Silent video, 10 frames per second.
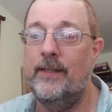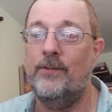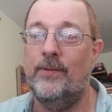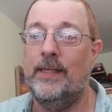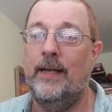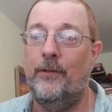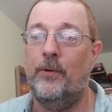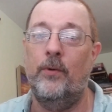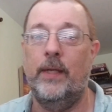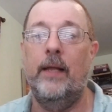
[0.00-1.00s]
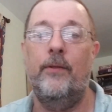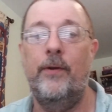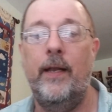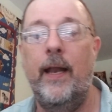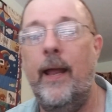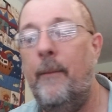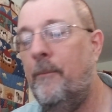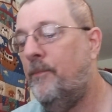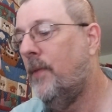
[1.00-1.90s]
This was kind of thrown together today.